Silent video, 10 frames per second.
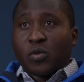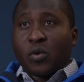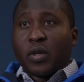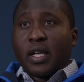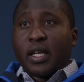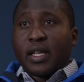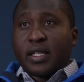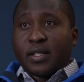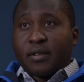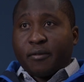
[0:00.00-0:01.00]
So
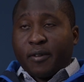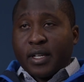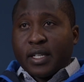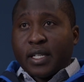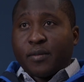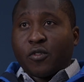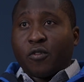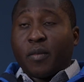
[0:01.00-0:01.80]
it is refined in terms of